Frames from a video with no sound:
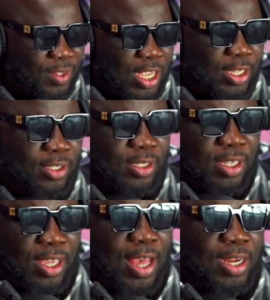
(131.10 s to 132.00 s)
yes,
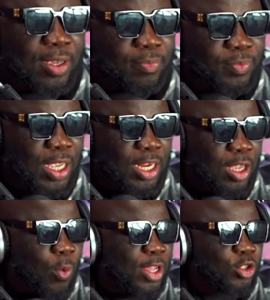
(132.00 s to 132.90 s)
in Ghana. And
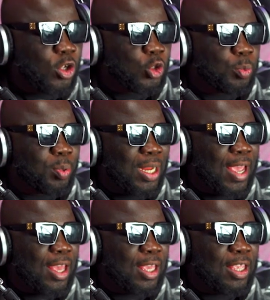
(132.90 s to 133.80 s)
he went on to
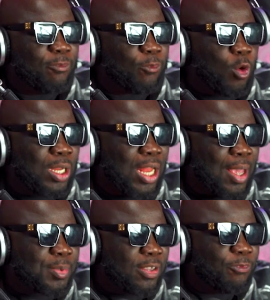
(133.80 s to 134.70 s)
play for
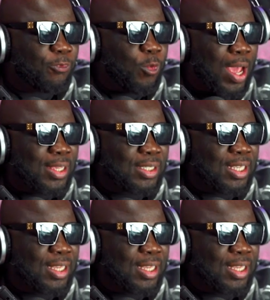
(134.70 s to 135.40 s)
clubs in France,